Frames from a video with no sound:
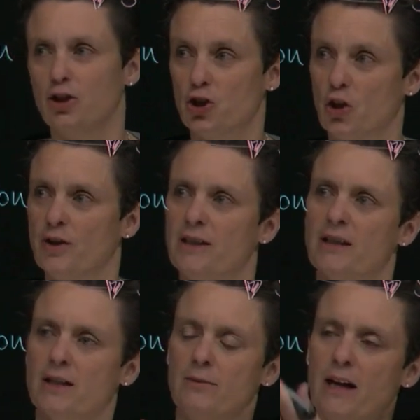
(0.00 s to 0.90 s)

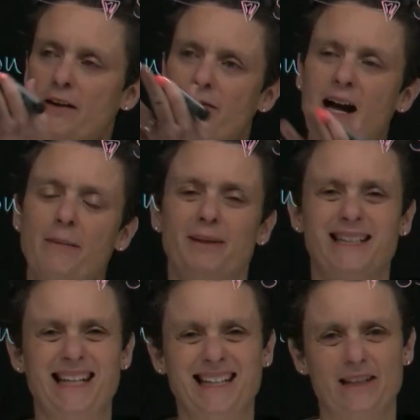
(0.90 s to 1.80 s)
choices that we have,
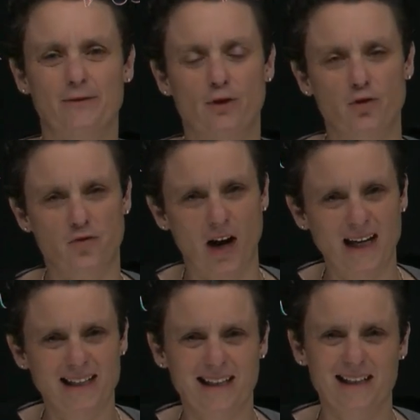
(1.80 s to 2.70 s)
hypertensive
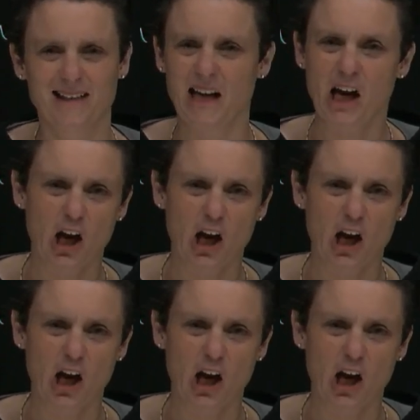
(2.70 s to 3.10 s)
crisis,